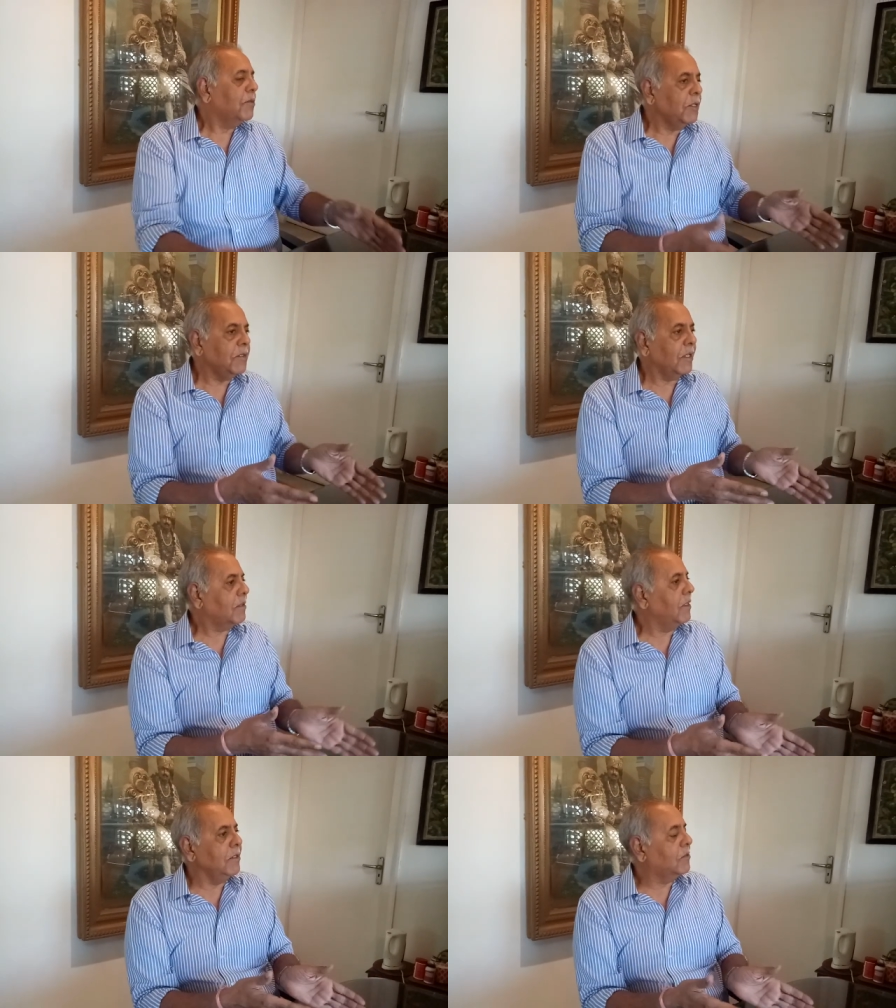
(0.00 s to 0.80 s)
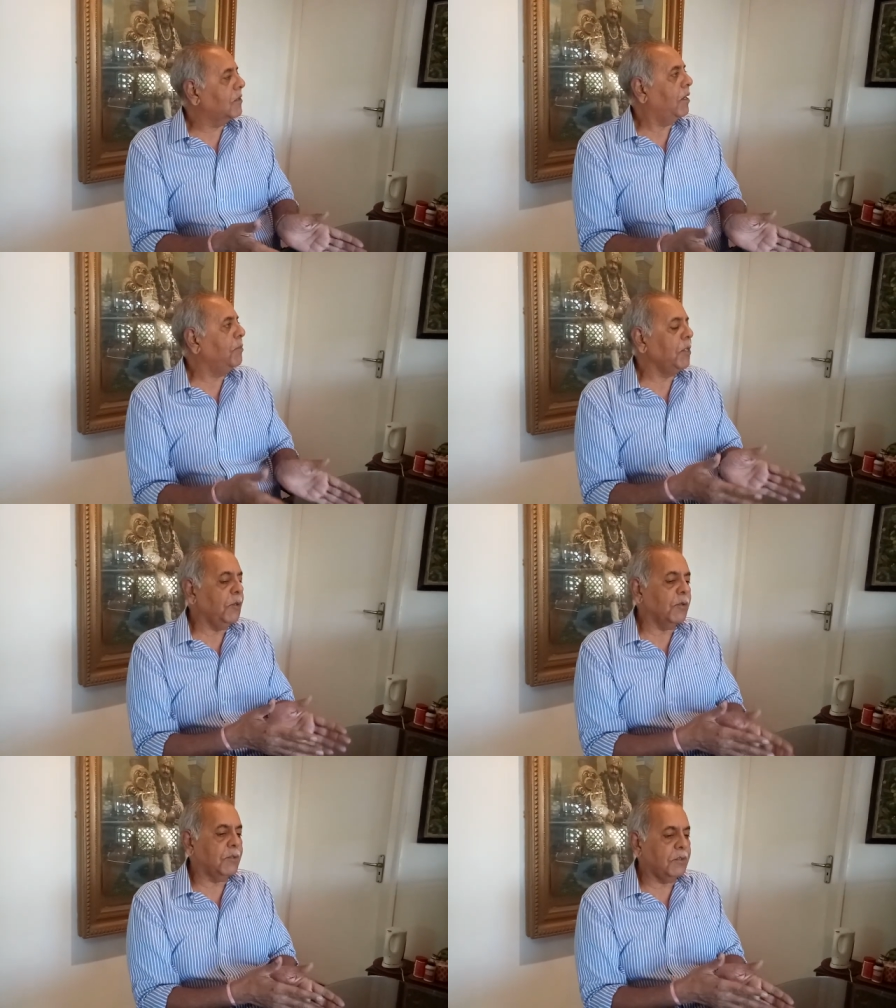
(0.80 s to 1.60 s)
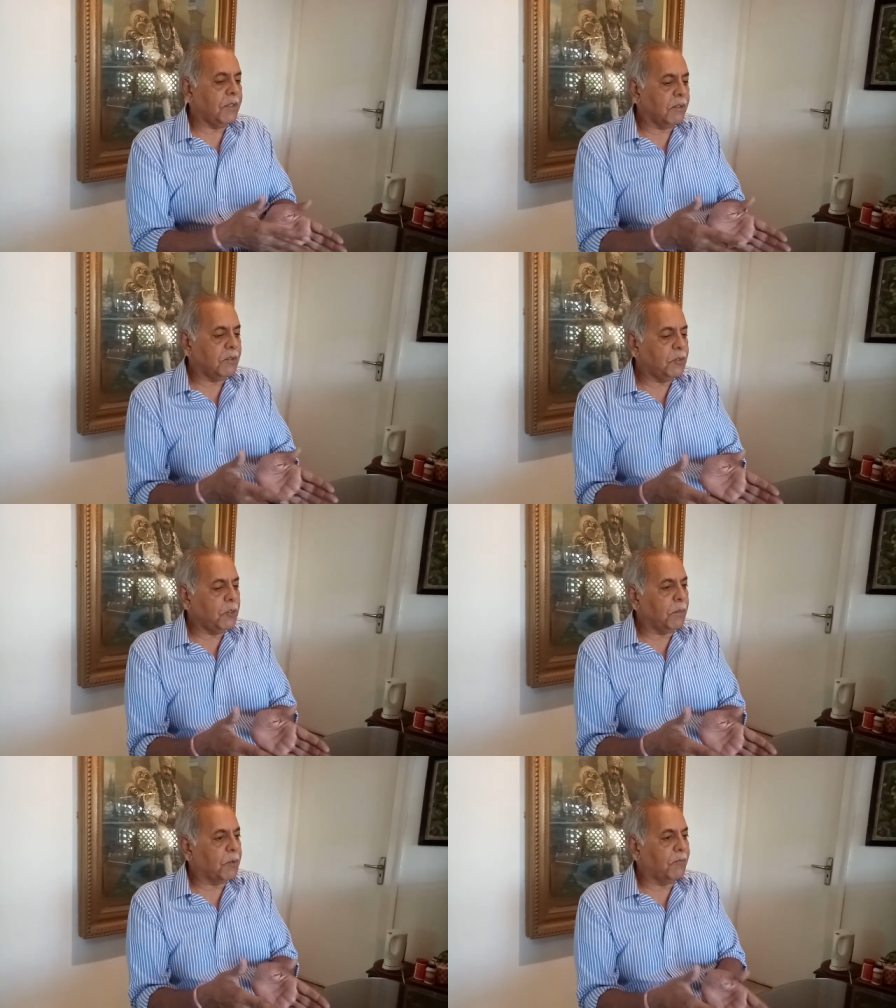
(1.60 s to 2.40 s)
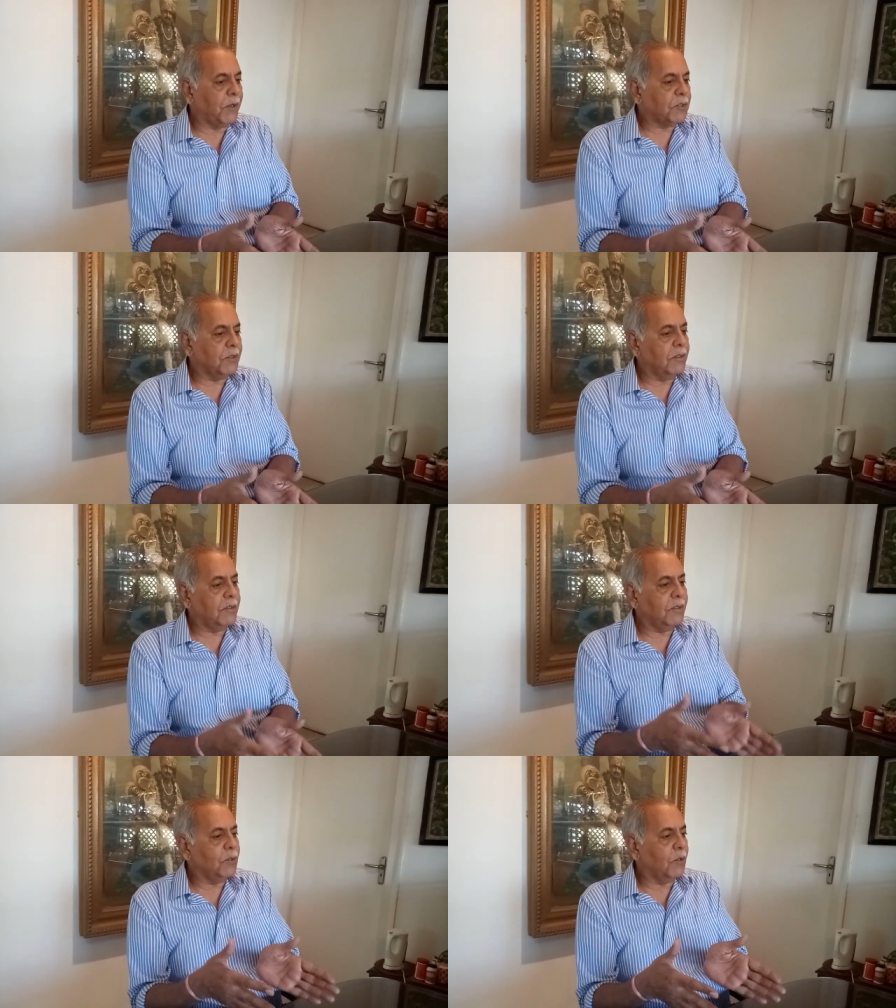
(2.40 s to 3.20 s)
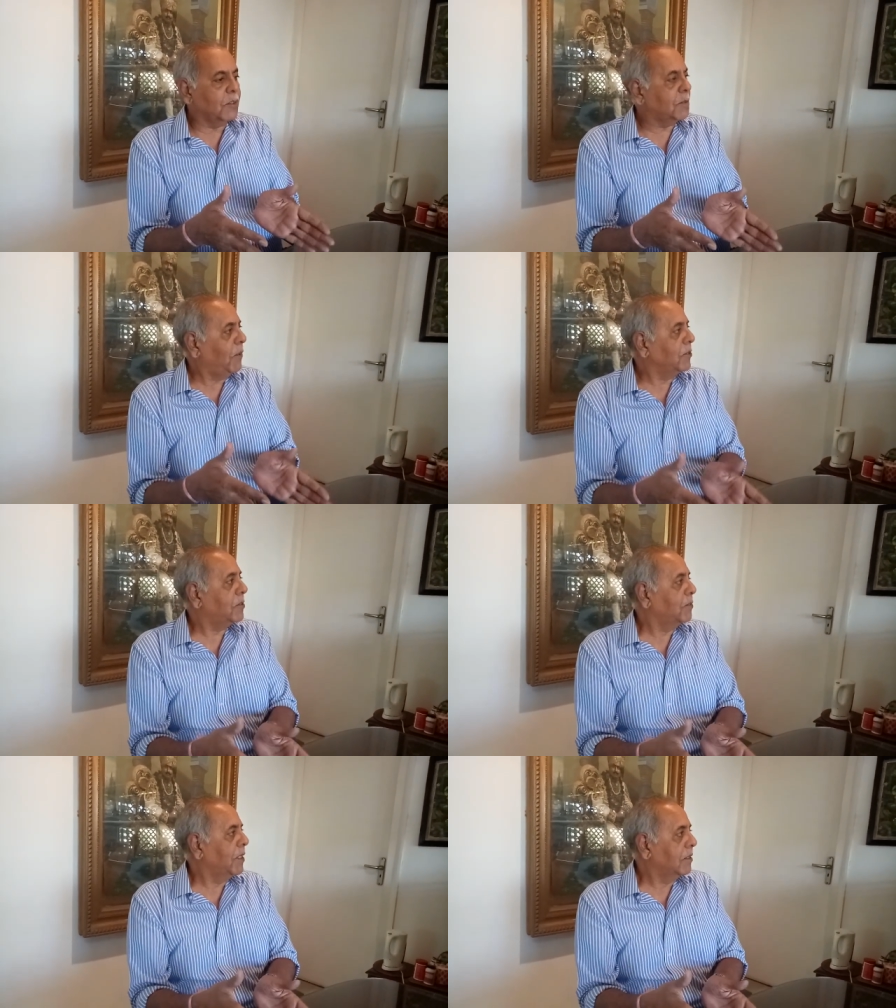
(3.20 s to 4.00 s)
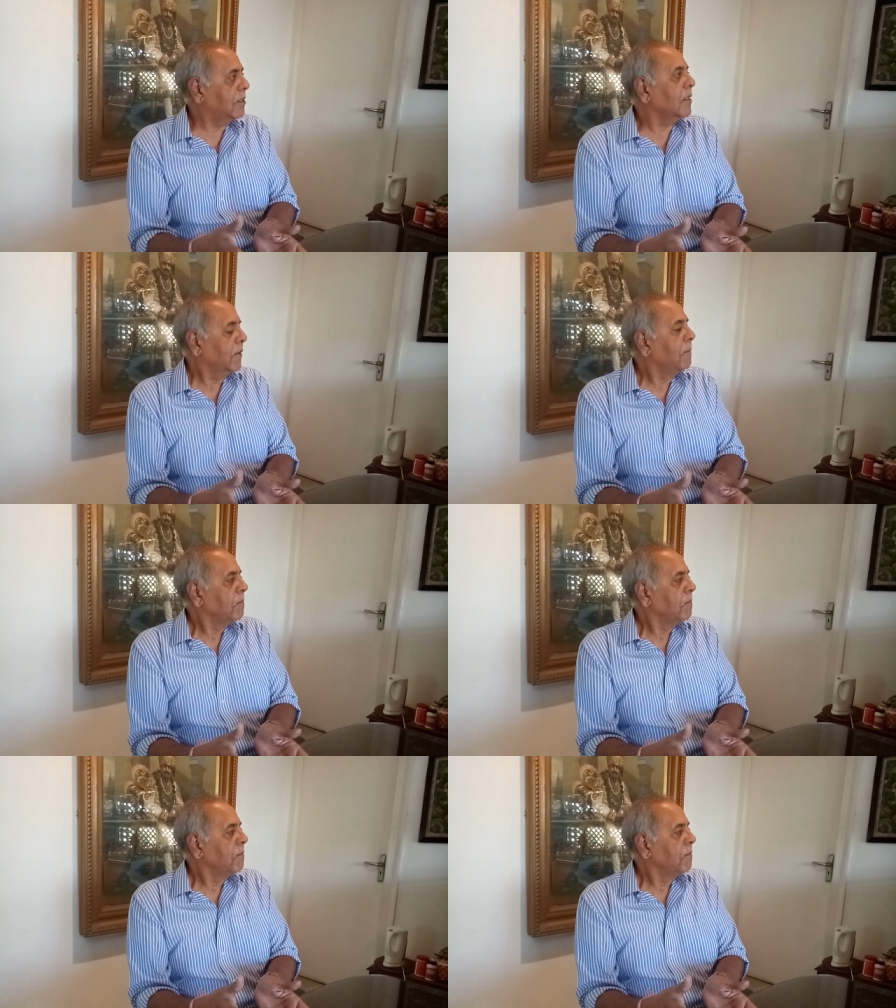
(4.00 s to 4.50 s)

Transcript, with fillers: these are things, I mean, you're, these are, this is your profession, this is your responsibility.